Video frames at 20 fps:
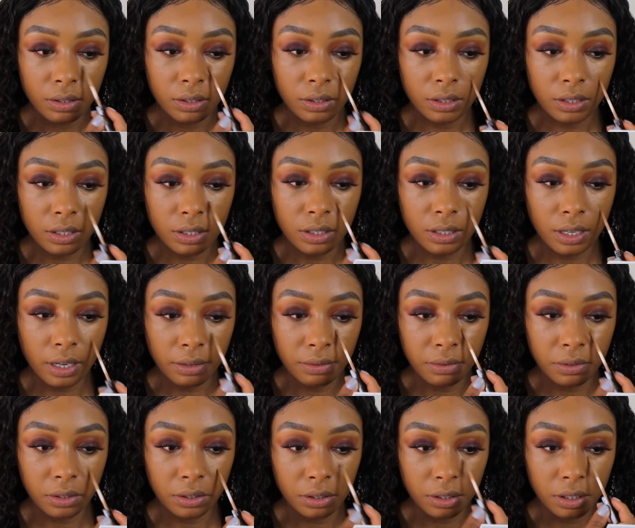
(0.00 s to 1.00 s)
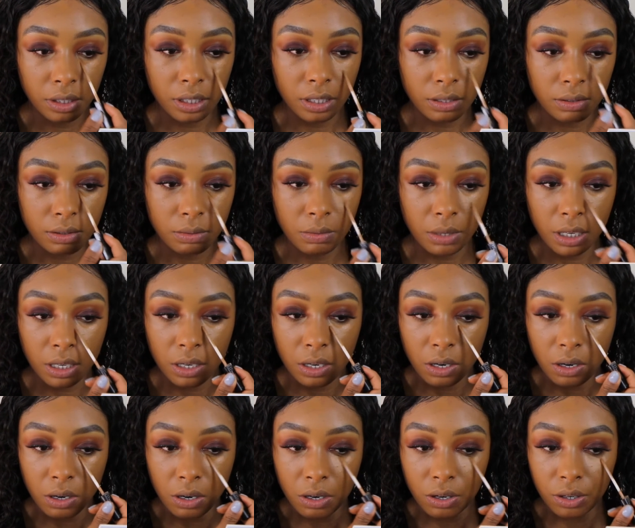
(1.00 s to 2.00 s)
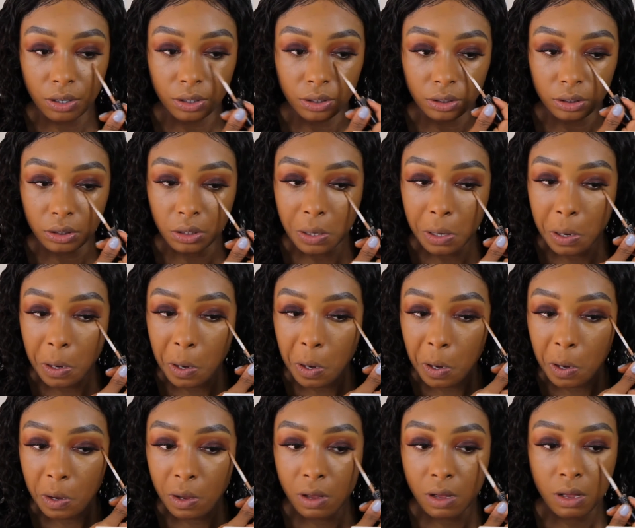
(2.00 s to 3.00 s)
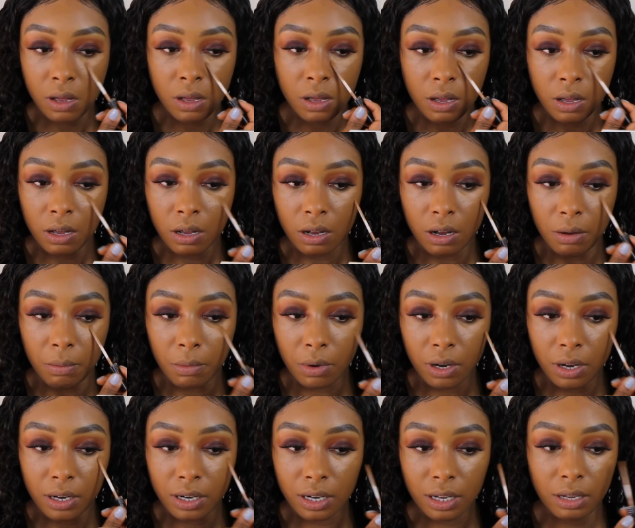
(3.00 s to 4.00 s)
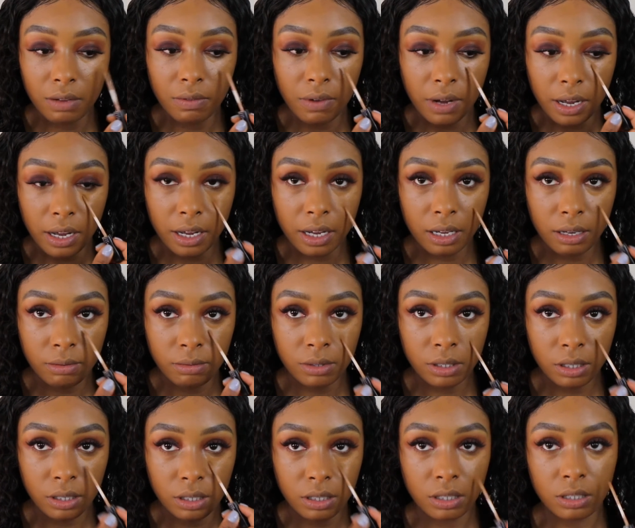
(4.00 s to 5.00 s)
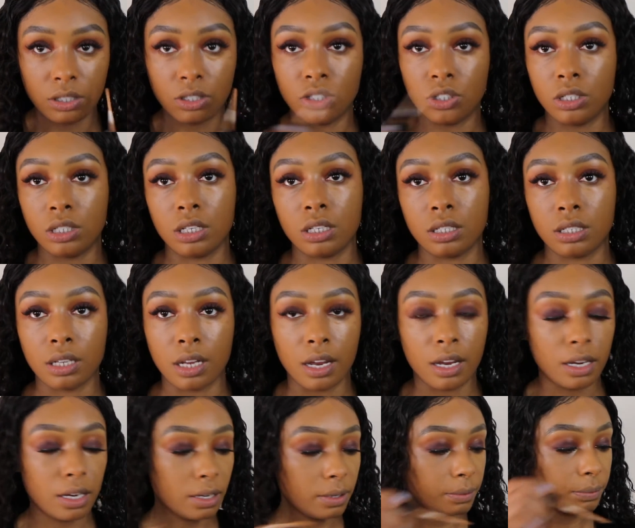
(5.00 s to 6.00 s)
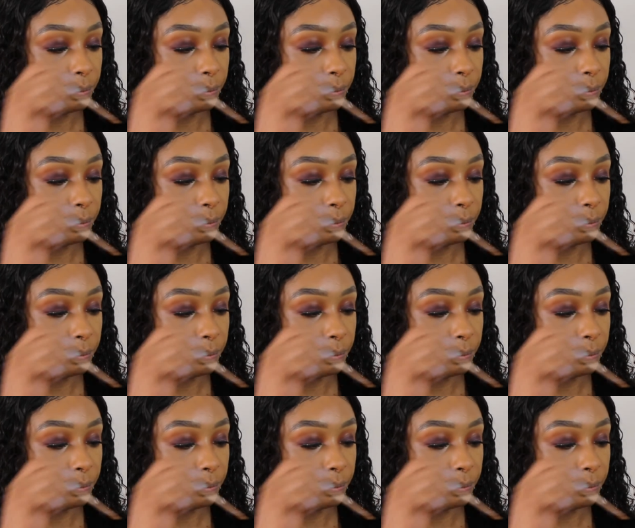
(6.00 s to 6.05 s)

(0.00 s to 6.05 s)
this definitely gives me NARS Monae vibes. Just saying,